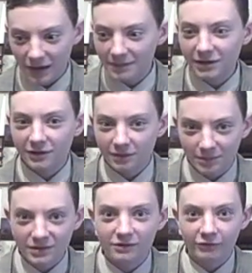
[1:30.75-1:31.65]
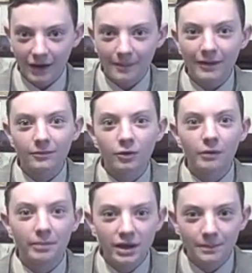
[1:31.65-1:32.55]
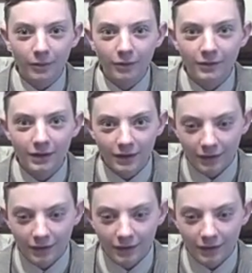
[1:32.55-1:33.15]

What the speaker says: That means you could beat the crap out of more people.